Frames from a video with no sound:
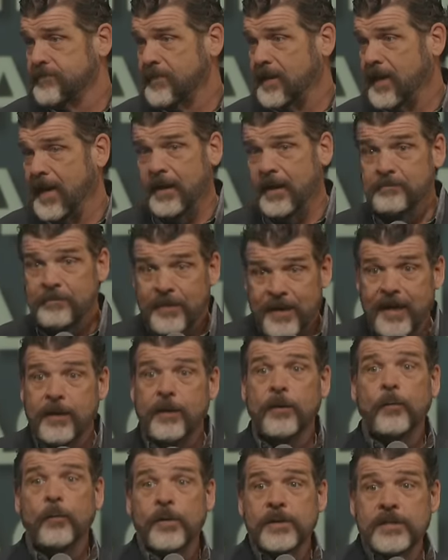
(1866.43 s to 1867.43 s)
And
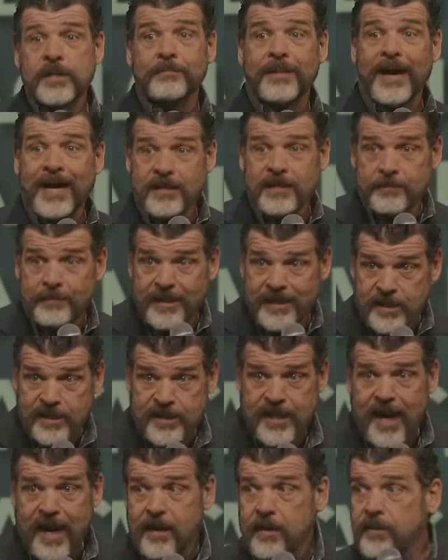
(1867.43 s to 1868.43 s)
Peter was about to be
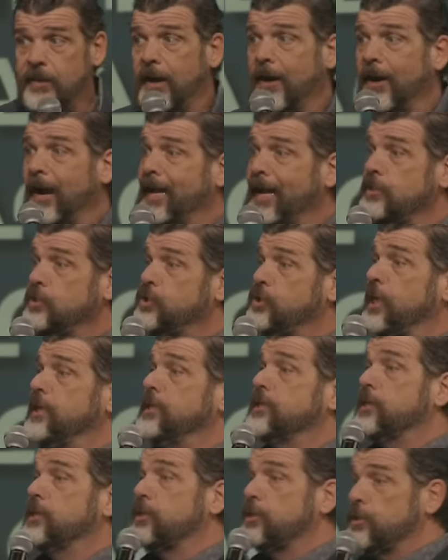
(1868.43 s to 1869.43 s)
standing there, and Jesus